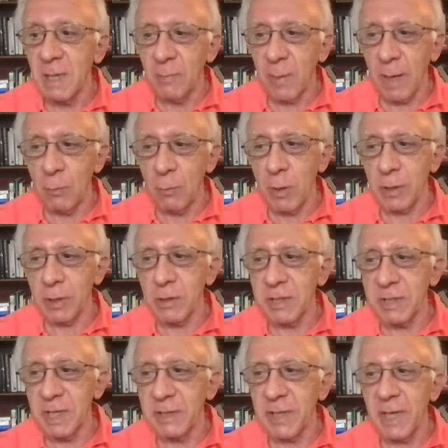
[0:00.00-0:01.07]
by
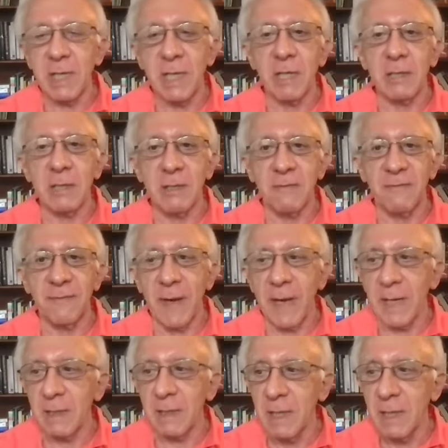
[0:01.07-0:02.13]
workers that they needed to
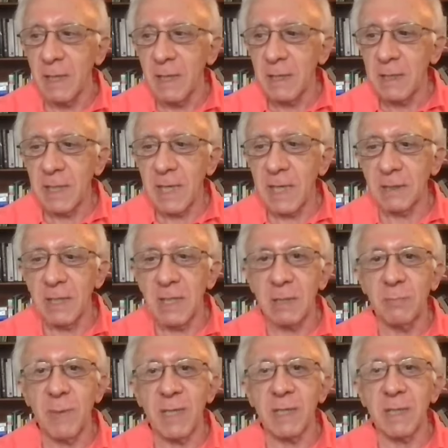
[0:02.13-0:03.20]
fight to get these
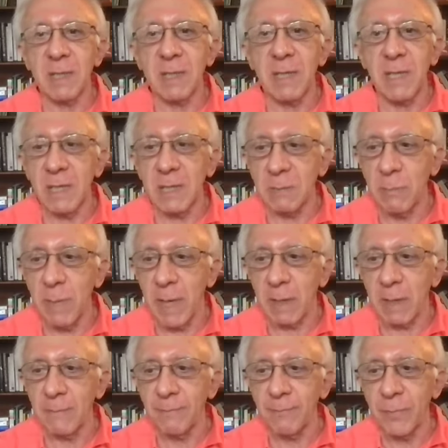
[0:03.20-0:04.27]
basic needs met.